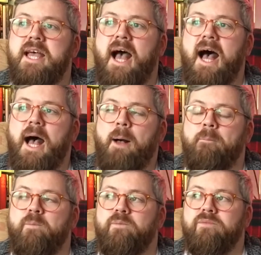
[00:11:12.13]

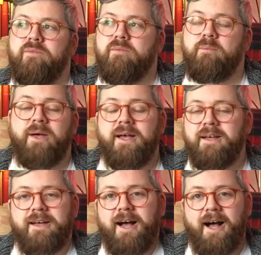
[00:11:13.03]
Um, but
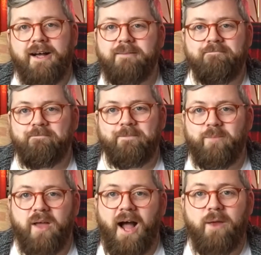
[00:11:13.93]

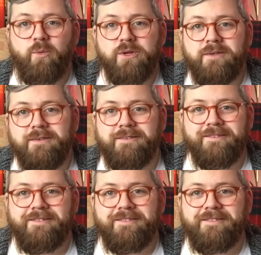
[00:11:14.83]
I wouldn't,
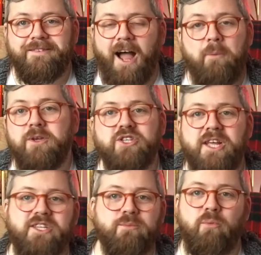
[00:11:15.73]
I wouldn't
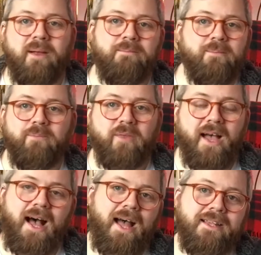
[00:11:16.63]
change a moment,
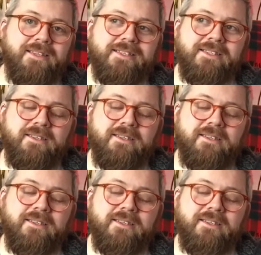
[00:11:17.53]
and